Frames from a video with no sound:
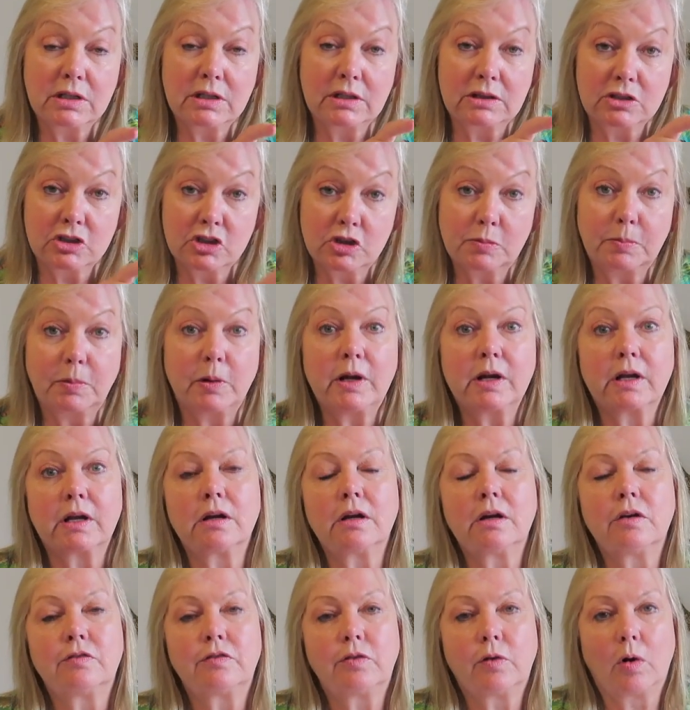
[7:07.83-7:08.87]
in the
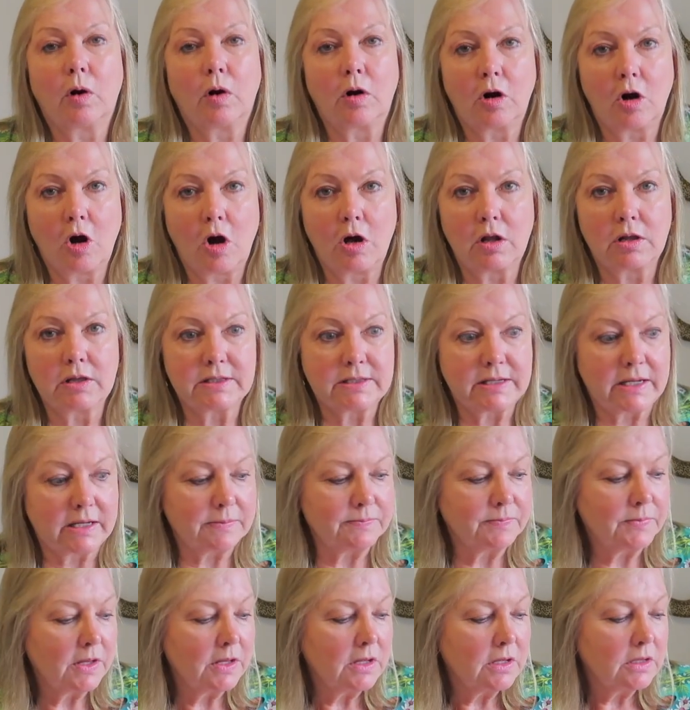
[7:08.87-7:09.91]
spring for our holiday.